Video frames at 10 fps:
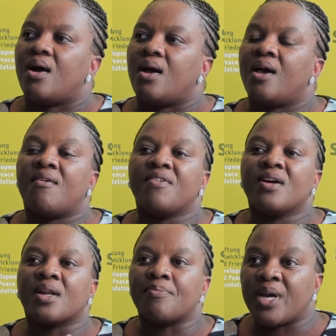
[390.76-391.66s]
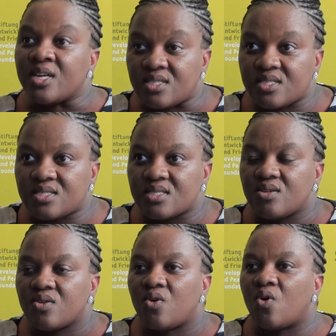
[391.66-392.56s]
having rebates
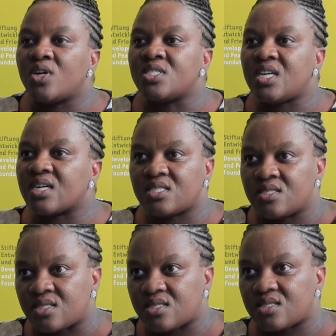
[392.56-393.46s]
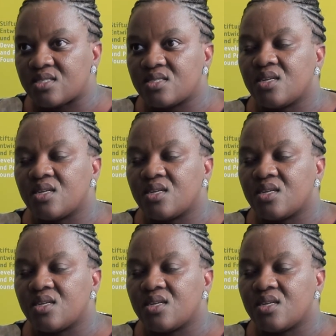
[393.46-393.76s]
on taxes